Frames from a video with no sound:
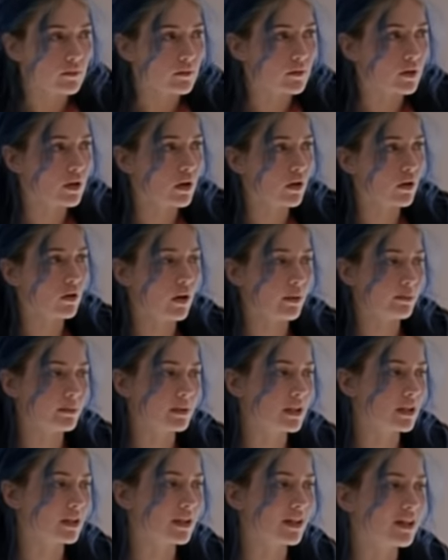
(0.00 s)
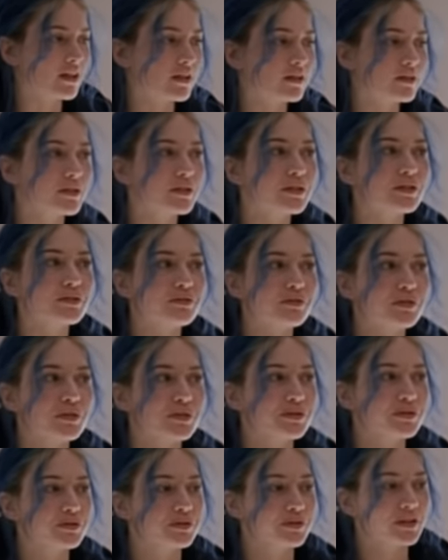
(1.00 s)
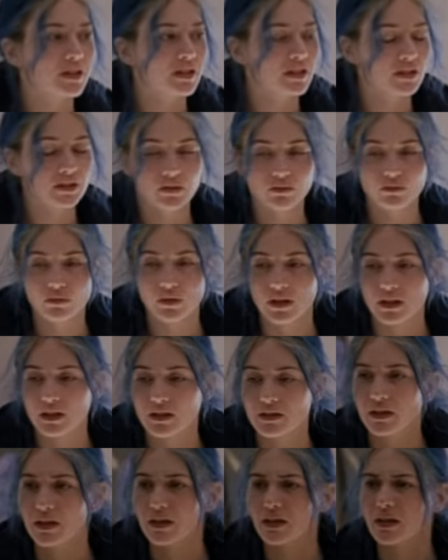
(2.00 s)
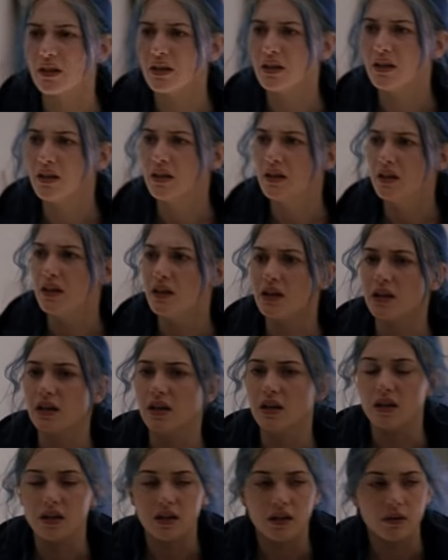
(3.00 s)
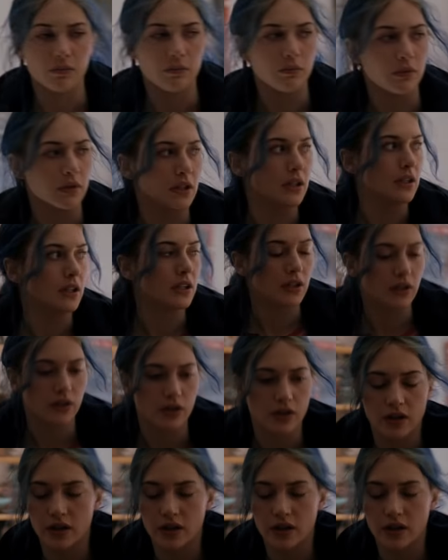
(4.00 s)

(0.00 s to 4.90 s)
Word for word: go. I'm a little confused. I don't really think I can be here.